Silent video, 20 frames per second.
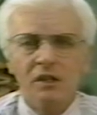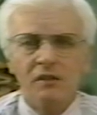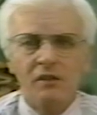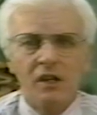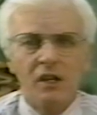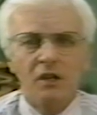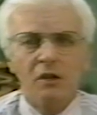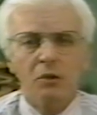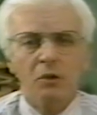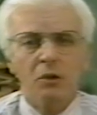
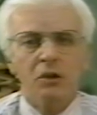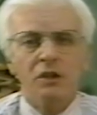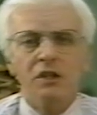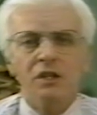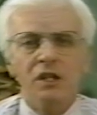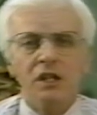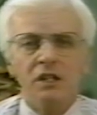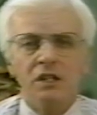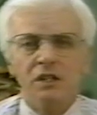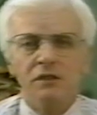They
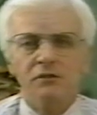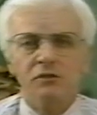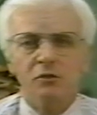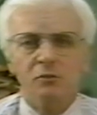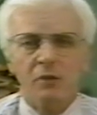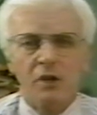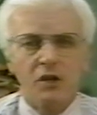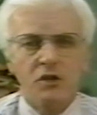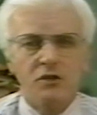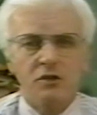coordinate
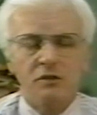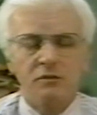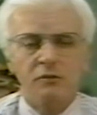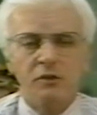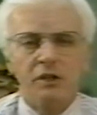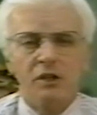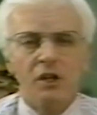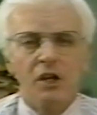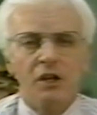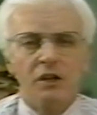information
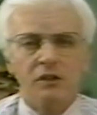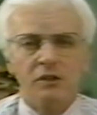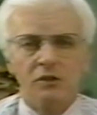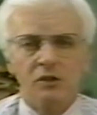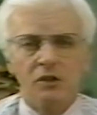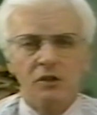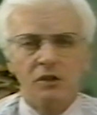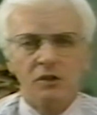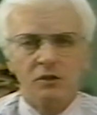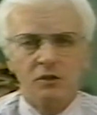regarding
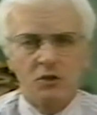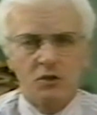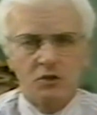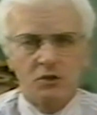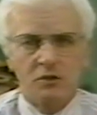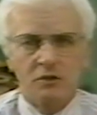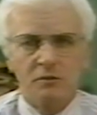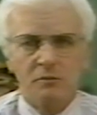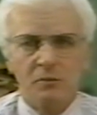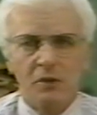your
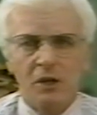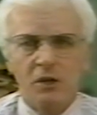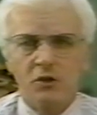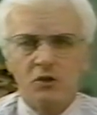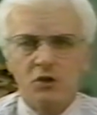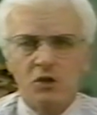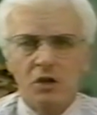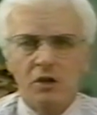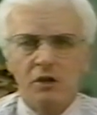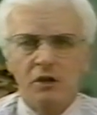condition by
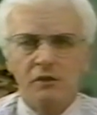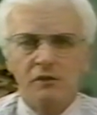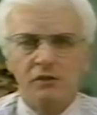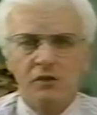sharing